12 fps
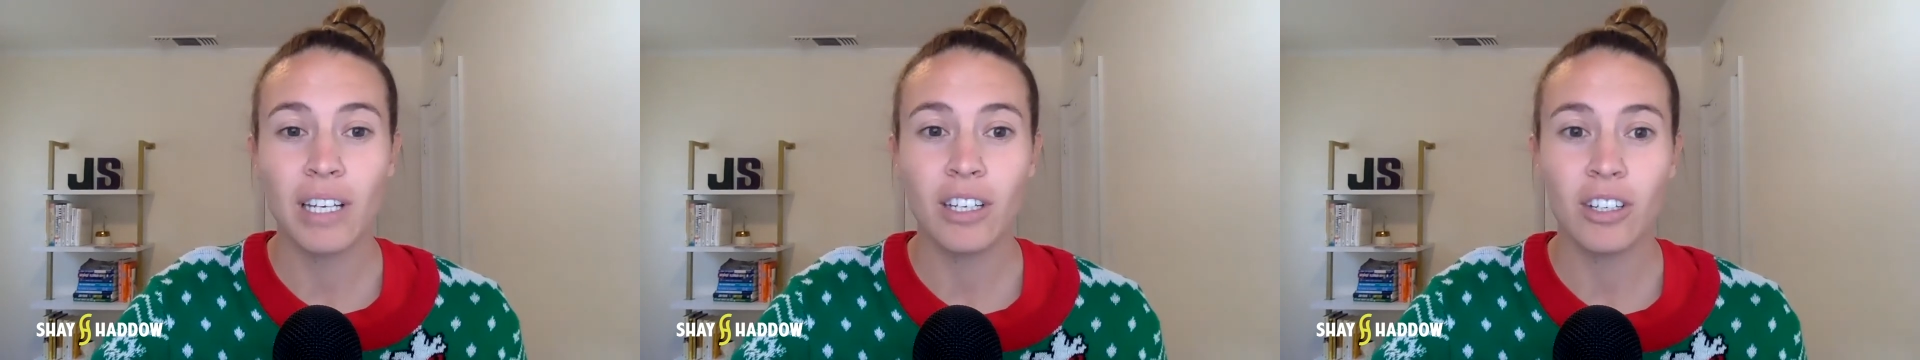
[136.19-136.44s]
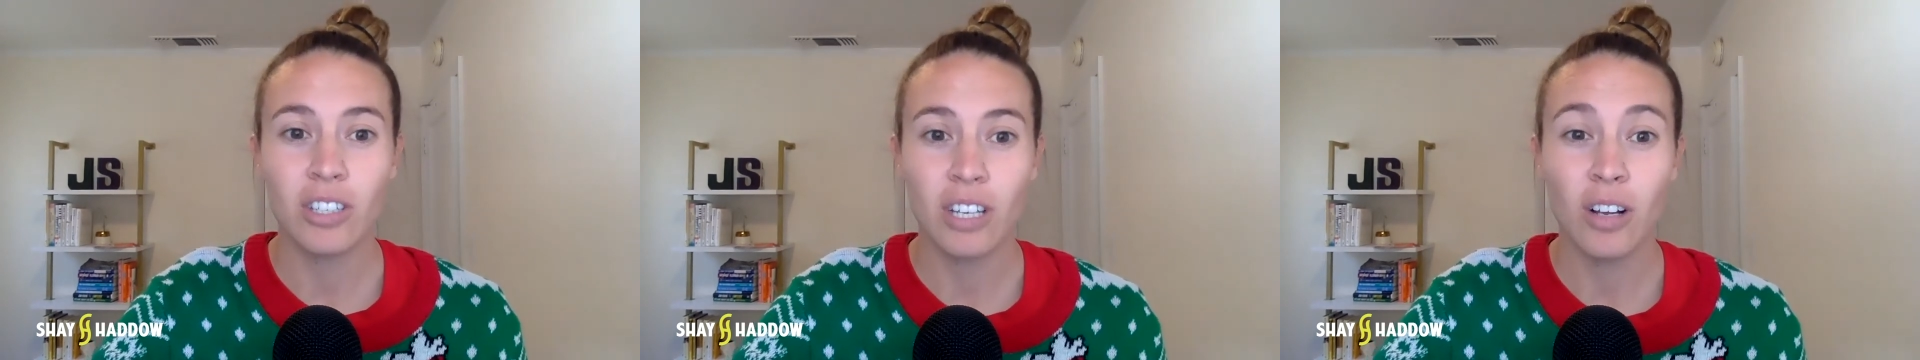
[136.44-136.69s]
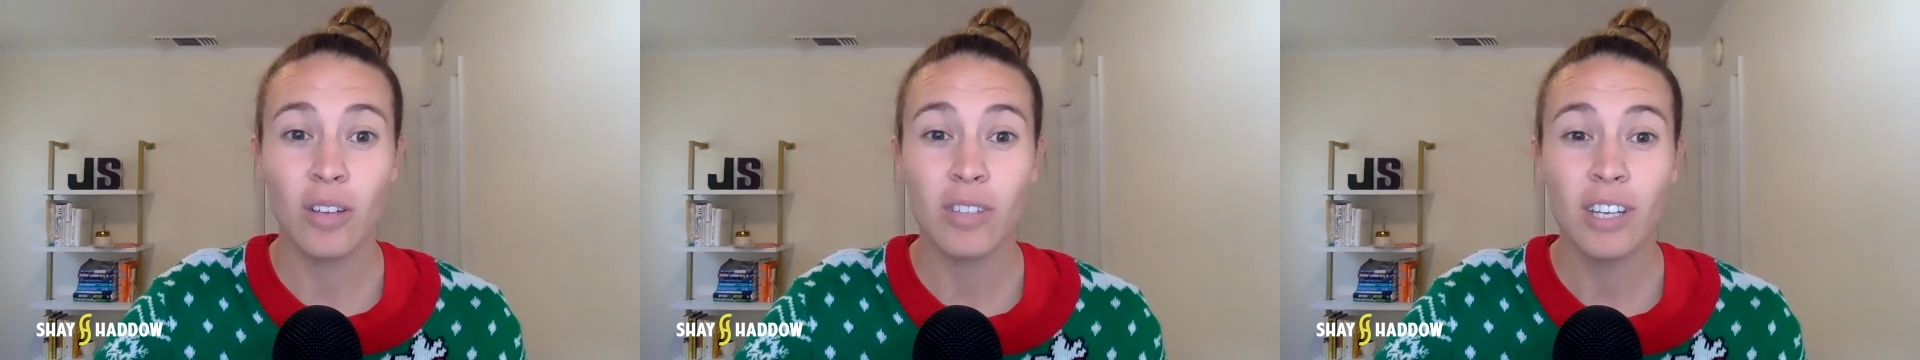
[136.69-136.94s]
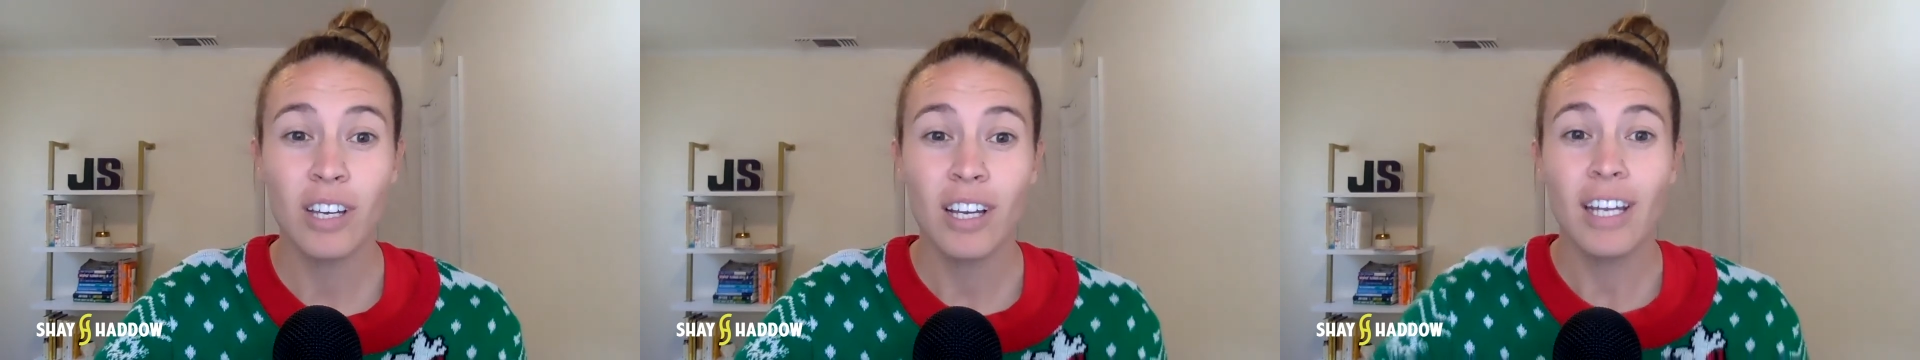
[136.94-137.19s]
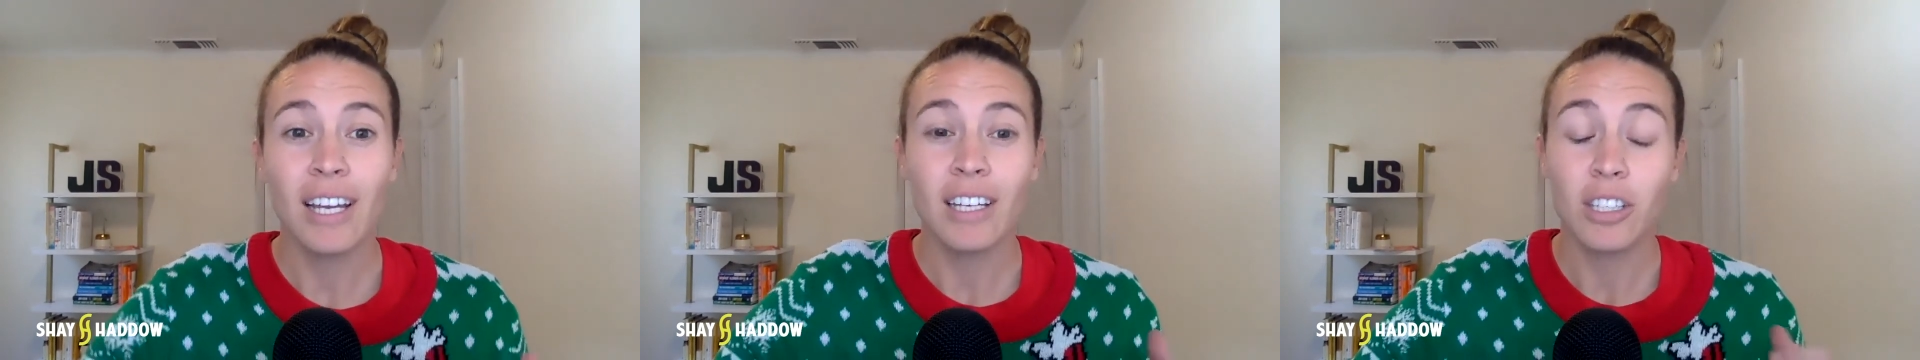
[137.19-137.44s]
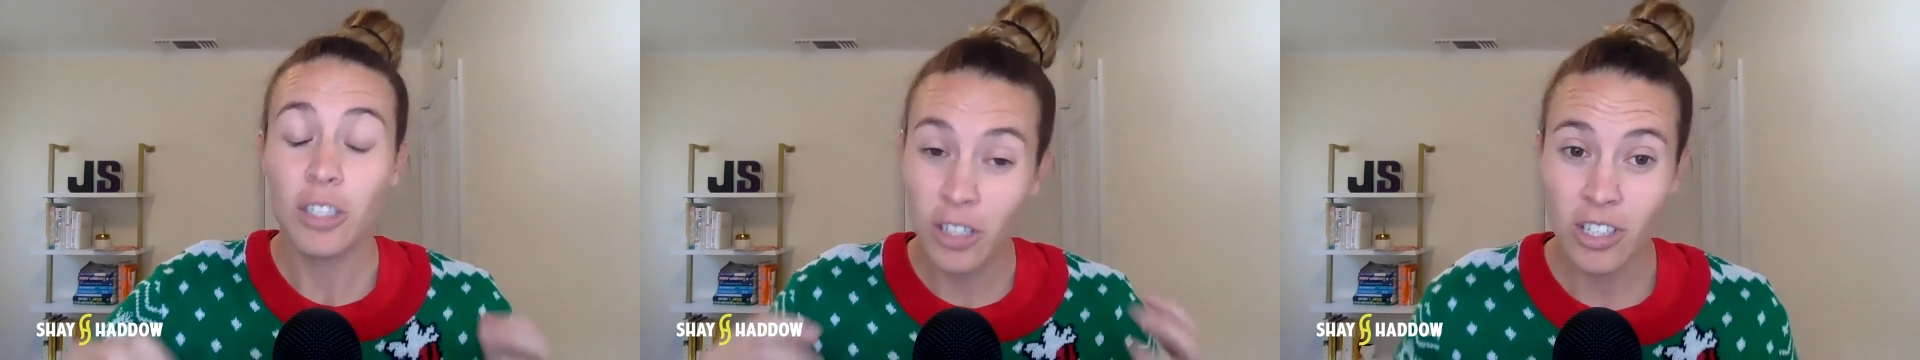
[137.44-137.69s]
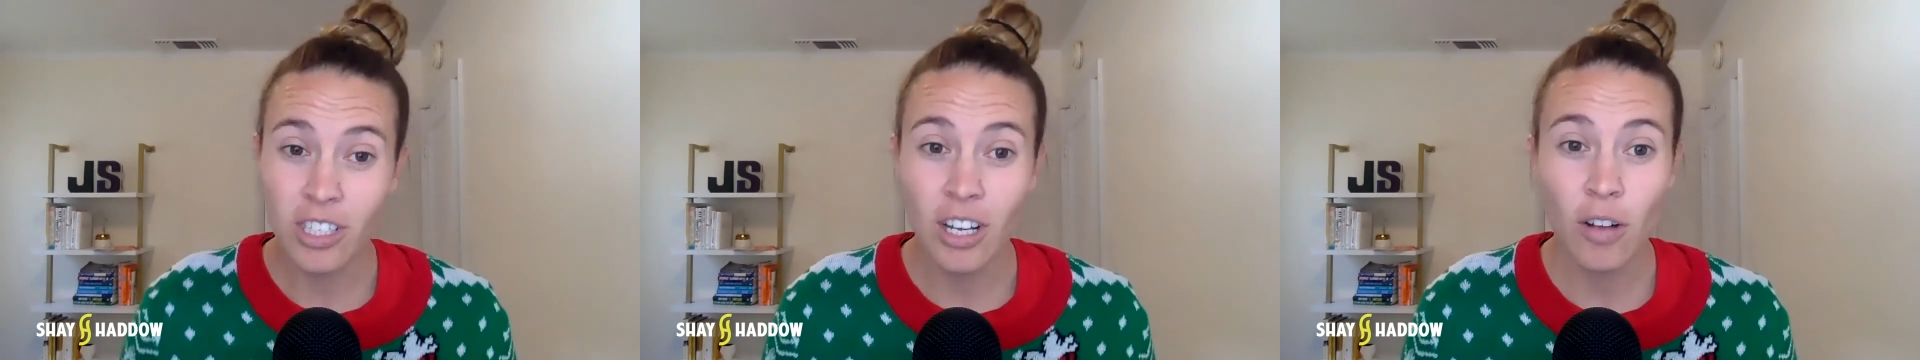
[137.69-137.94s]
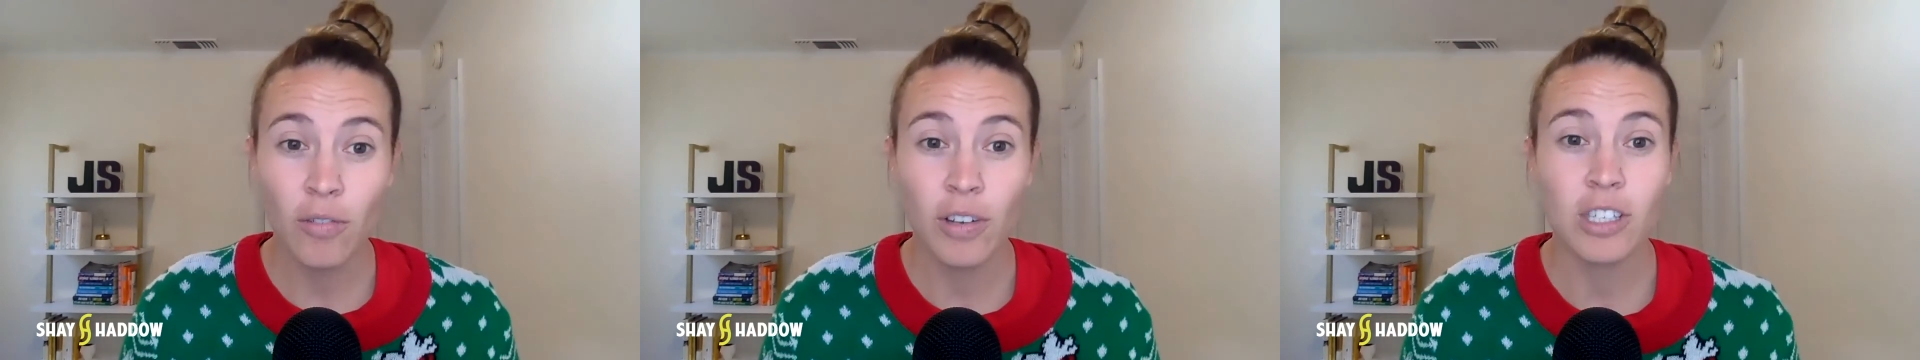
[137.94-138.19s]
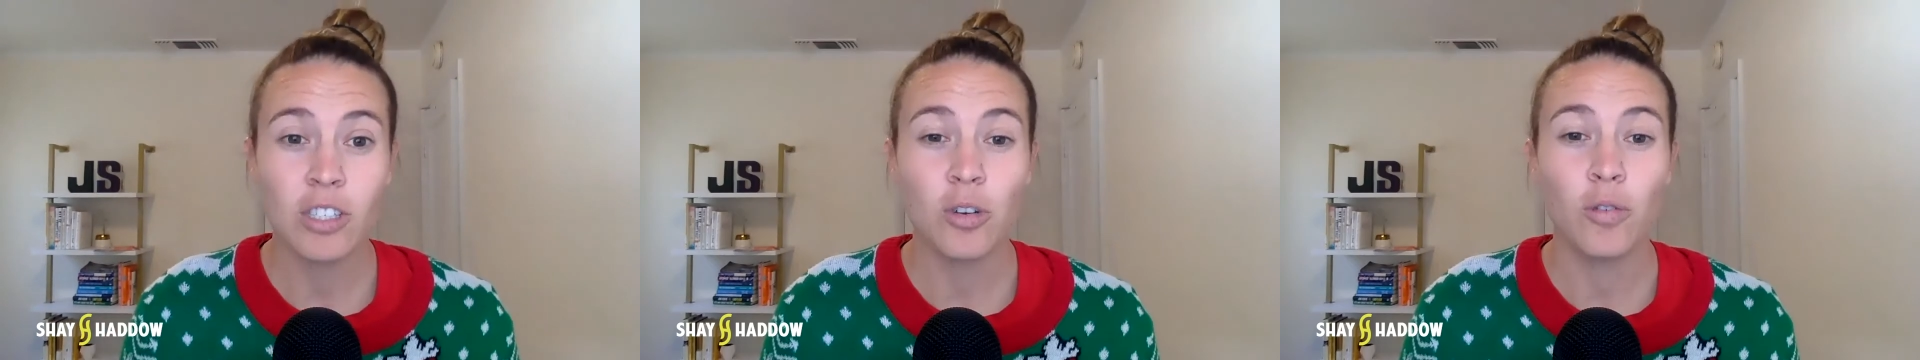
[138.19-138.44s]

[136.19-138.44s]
to yourself is to